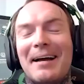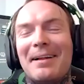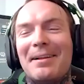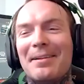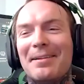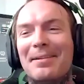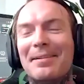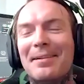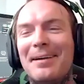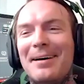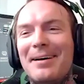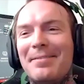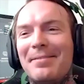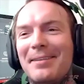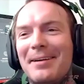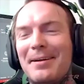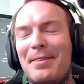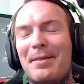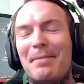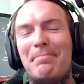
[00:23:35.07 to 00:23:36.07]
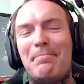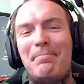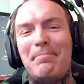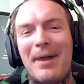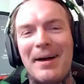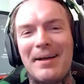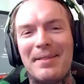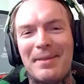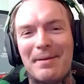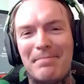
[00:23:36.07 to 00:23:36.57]
literally
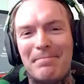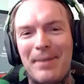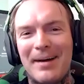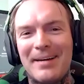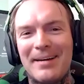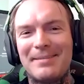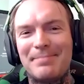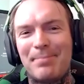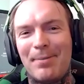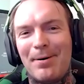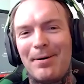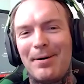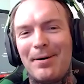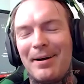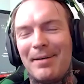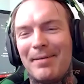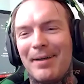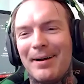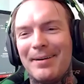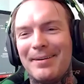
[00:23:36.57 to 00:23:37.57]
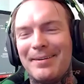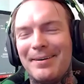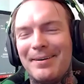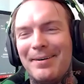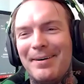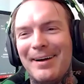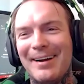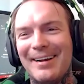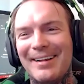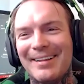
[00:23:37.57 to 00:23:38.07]
the best part about
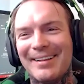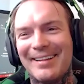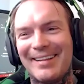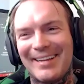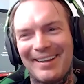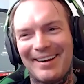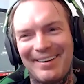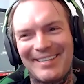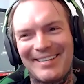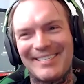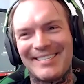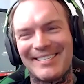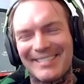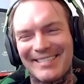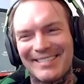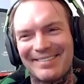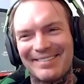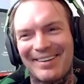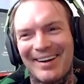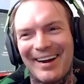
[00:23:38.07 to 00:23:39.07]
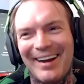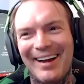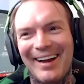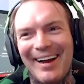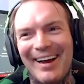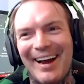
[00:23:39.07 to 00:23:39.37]
doing lyrics this way